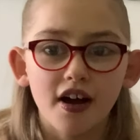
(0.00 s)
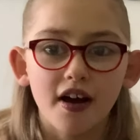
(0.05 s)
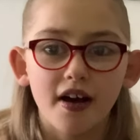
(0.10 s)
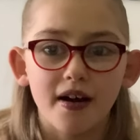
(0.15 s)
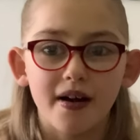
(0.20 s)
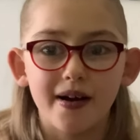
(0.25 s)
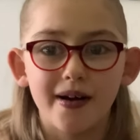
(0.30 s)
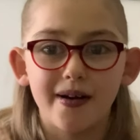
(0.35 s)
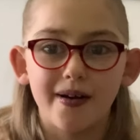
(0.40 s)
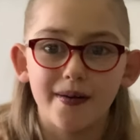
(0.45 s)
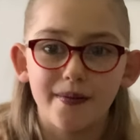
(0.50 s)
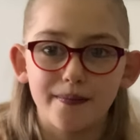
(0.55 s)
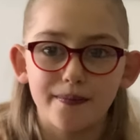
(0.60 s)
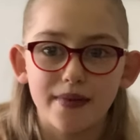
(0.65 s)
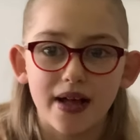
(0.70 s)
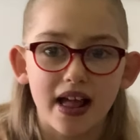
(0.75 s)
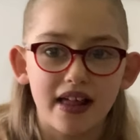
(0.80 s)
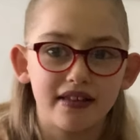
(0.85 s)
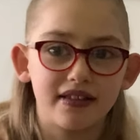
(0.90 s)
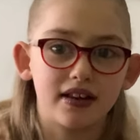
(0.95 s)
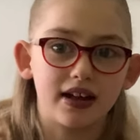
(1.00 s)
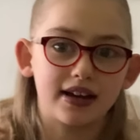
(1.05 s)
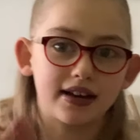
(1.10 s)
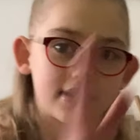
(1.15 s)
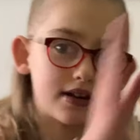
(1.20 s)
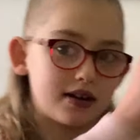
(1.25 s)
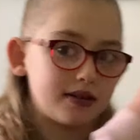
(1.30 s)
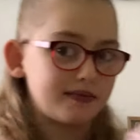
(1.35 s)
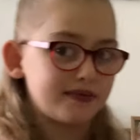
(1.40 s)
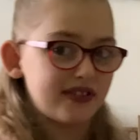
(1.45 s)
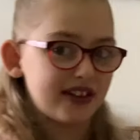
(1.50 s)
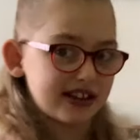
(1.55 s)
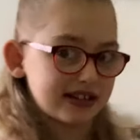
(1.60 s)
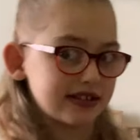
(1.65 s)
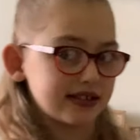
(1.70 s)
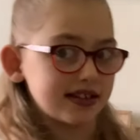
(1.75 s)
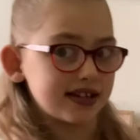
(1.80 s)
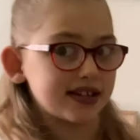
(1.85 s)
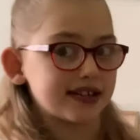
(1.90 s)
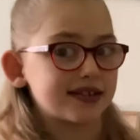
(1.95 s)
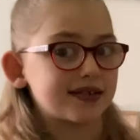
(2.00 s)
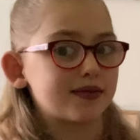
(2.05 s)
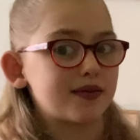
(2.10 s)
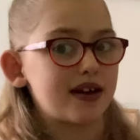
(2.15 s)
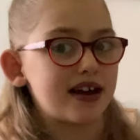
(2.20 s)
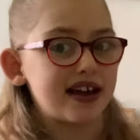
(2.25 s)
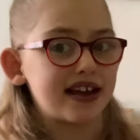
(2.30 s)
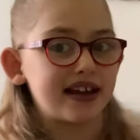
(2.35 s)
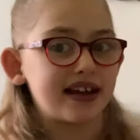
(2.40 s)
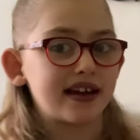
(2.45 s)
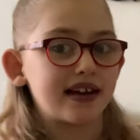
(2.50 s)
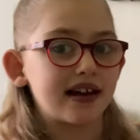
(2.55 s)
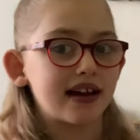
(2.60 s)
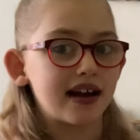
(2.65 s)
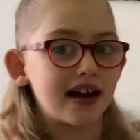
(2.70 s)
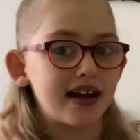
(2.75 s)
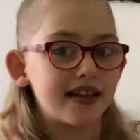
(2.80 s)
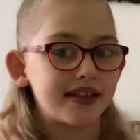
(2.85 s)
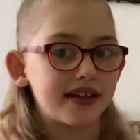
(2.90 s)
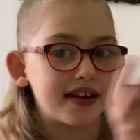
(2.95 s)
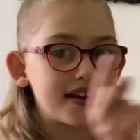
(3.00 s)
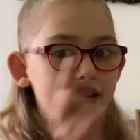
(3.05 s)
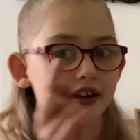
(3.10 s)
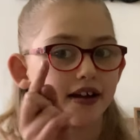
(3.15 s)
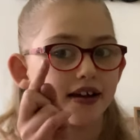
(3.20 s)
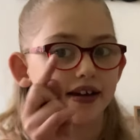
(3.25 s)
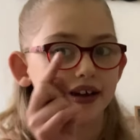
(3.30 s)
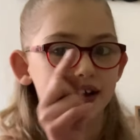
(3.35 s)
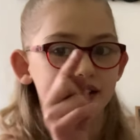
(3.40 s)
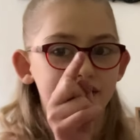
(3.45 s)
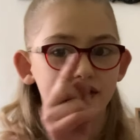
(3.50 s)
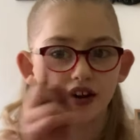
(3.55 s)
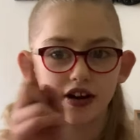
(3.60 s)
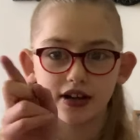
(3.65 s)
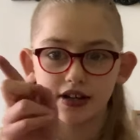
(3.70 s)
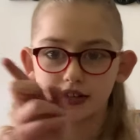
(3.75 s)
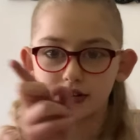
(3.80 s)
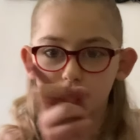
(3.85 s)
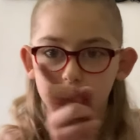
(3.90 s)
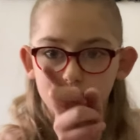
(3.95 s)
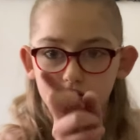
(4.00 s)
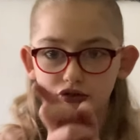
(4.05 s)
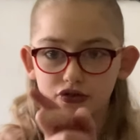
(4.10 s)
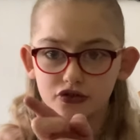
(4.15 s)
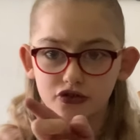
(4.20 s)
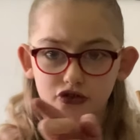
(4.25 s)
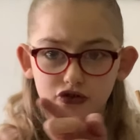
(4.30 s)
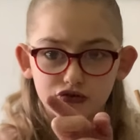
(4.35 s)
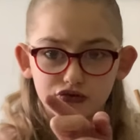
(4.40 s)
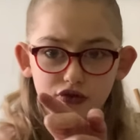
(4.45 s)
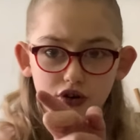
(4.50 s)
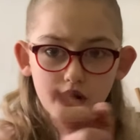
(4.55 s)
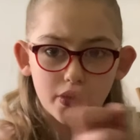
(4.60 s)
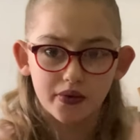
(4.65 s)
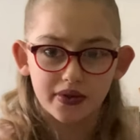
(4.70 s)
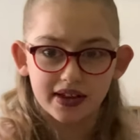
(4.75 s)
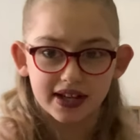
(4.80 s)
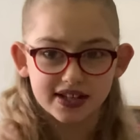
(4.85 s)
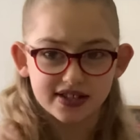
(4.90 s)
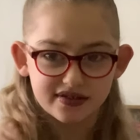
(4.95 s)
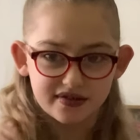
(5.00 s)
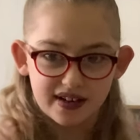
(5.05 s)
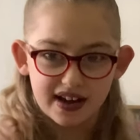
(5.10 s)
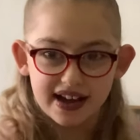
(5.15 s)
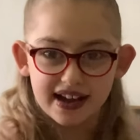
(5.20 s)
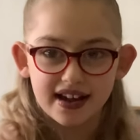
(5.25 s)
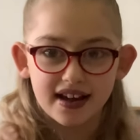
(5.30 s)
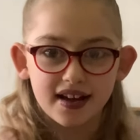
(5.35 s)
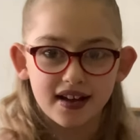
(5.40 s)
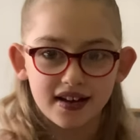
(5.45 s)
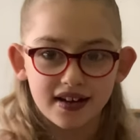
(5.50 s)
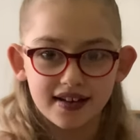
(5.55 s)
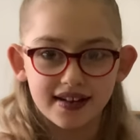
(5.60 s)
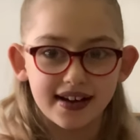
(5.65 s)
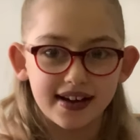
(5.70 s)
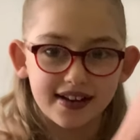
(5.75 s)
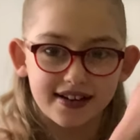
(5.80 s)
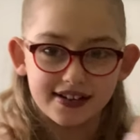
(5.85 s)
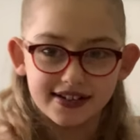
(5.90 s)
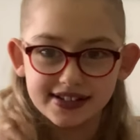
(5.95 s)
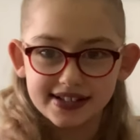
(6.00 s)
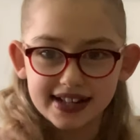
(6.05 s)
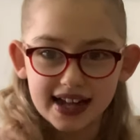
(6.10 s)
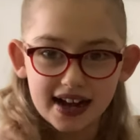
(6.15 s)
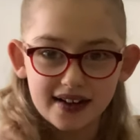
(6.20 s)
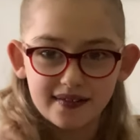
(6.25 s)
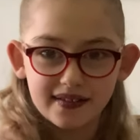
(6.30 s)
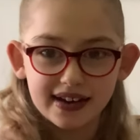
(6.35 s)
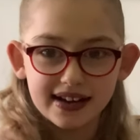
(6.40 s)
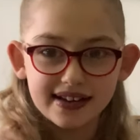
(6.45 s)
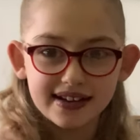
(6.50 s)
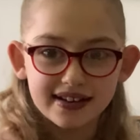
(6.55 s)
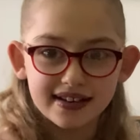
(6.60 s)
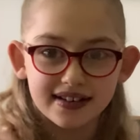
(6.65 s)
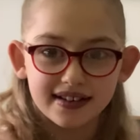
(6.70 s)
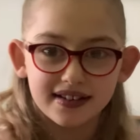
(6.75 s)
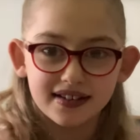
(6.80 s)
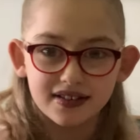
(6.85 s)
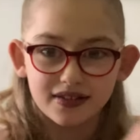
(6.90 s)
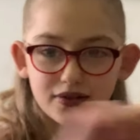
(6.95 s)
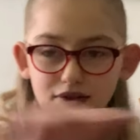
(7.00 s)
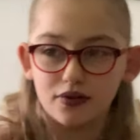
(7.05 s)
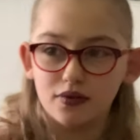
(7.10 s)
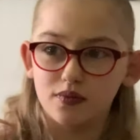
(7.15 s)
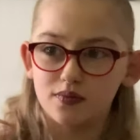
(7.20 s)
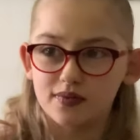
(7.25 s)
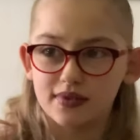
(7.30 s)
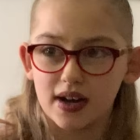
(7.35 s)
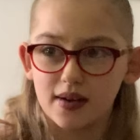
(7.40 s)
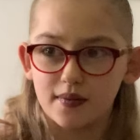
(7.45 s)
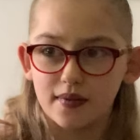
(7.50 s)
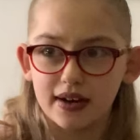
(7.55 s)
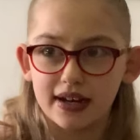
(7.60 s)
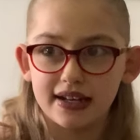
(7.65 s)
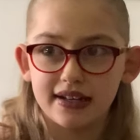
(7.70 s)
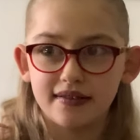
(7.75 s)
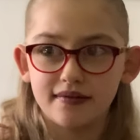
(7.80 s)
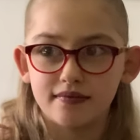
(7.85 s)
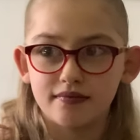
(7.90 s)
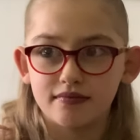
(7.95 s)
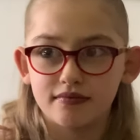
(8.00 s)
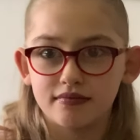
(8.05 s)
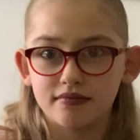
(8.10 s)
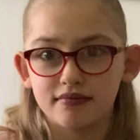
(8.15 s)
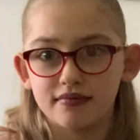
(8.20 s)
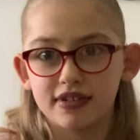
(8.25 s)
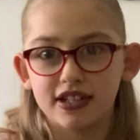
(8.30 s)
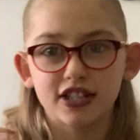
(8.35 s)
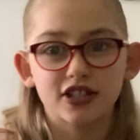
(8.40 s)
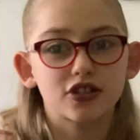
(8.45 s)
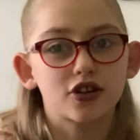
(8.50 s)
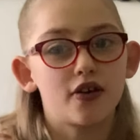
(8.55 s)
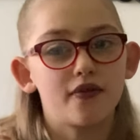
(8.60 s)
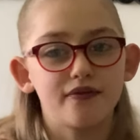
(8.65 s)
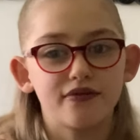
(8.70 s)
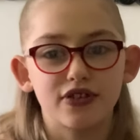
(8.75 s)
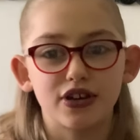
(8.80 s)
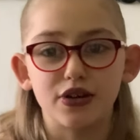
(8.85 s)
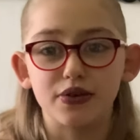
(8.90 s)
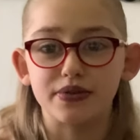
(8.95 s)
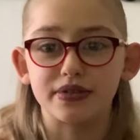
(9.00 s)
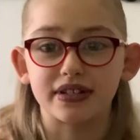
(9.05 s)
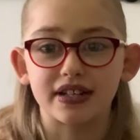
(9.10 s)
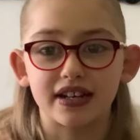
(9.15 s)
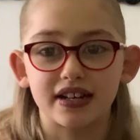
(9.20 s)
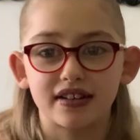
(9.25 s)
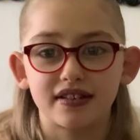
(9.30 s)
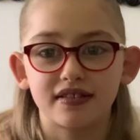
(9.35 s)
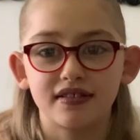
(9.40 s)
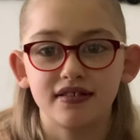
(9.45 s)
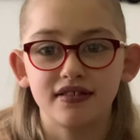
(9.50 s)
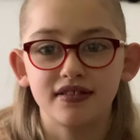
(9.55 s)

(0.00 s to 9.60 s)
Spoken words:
and like I'm facing this way, and then like if I scroll this way, it goes that way or that way. It's confusing.